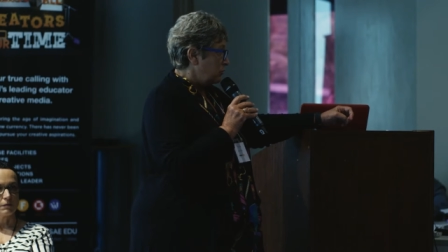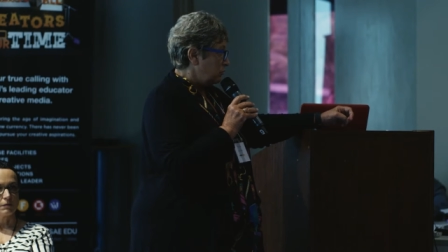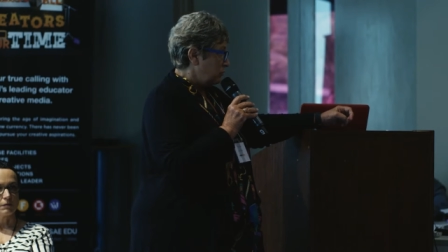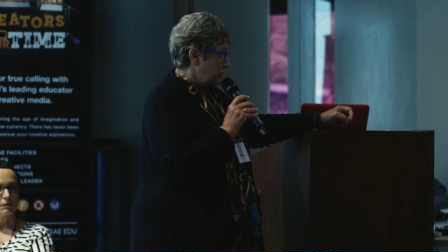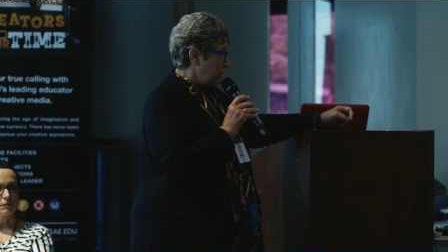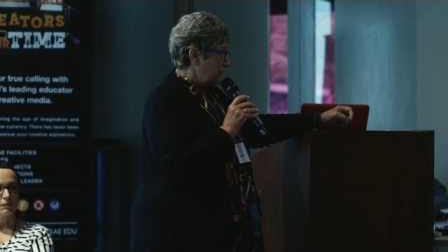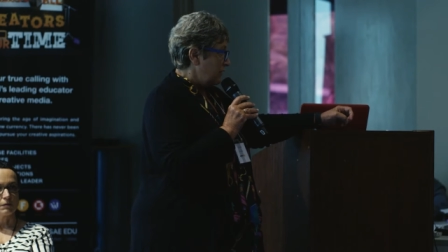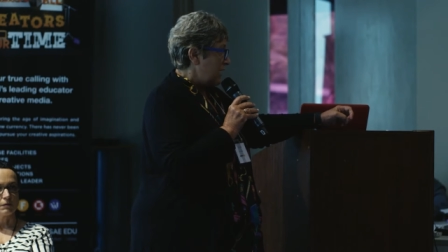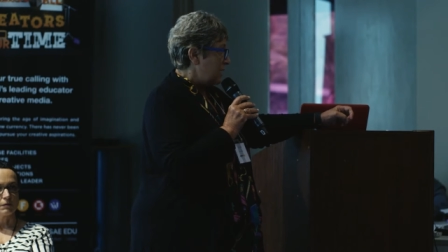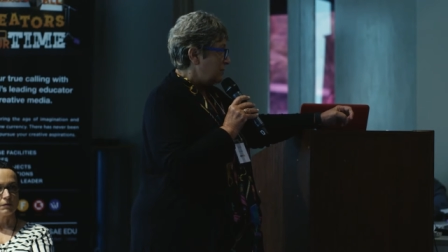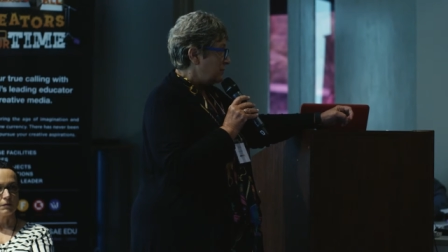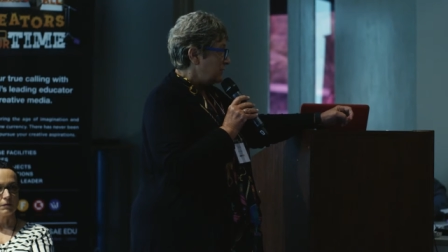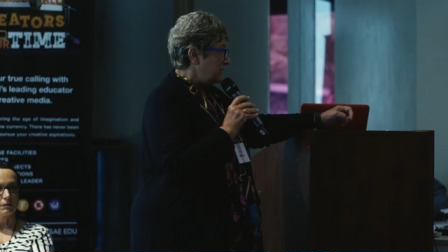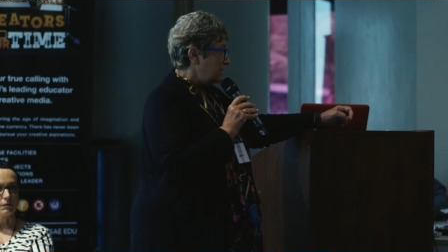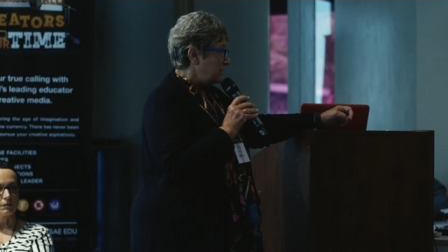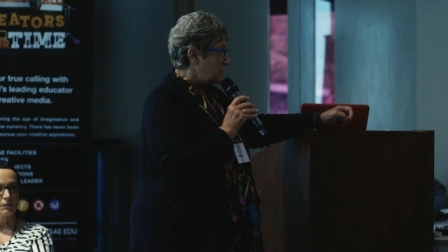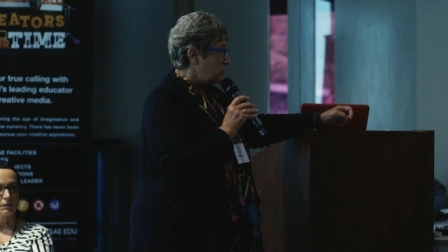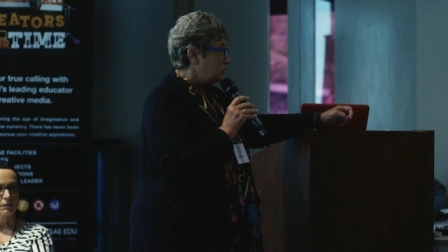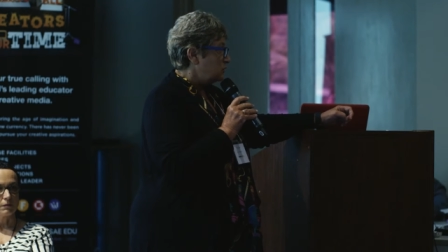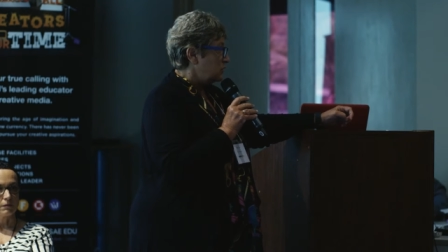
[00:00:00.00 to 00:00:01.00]
would have
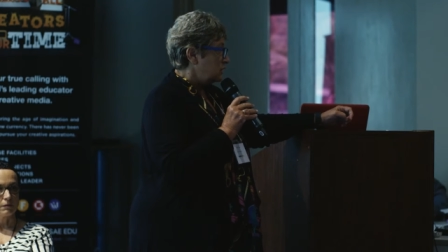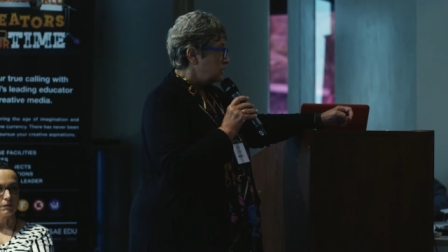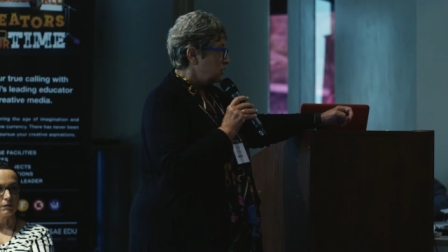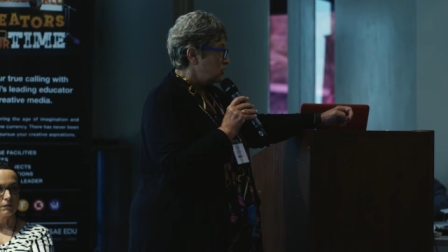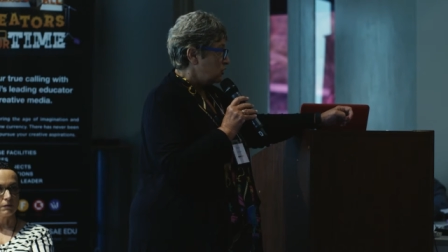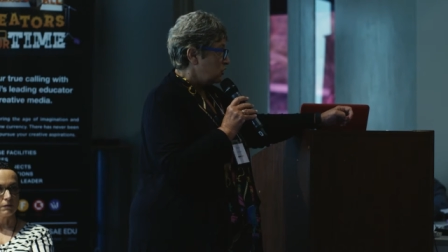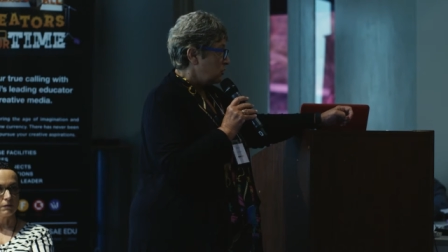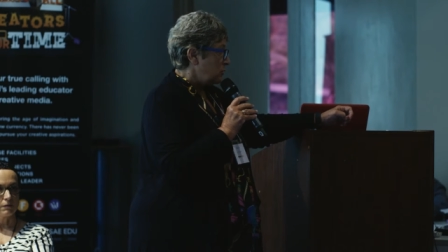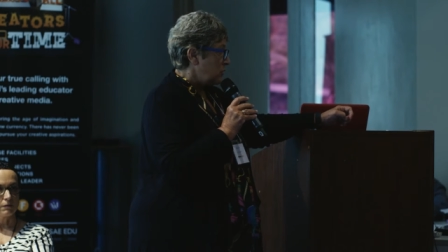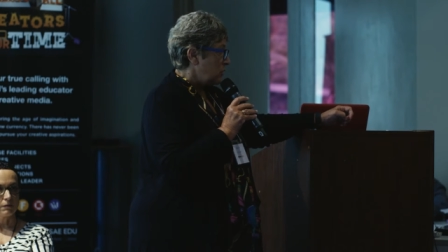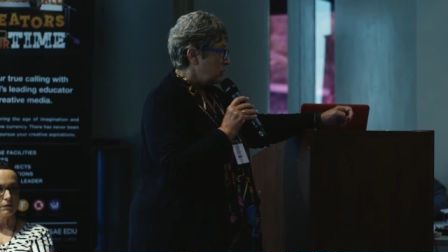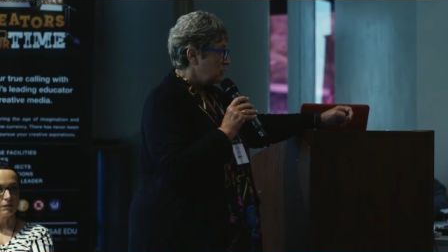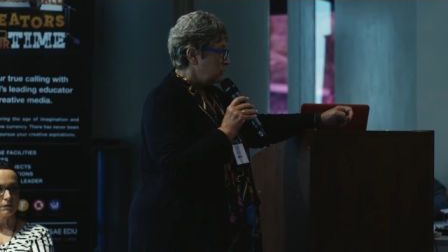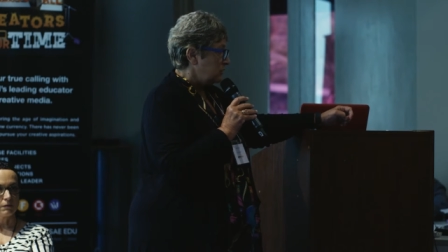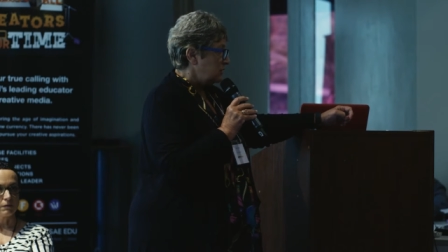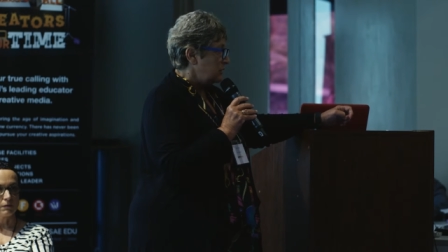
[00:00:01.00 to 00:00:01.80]
happened in the traditional model.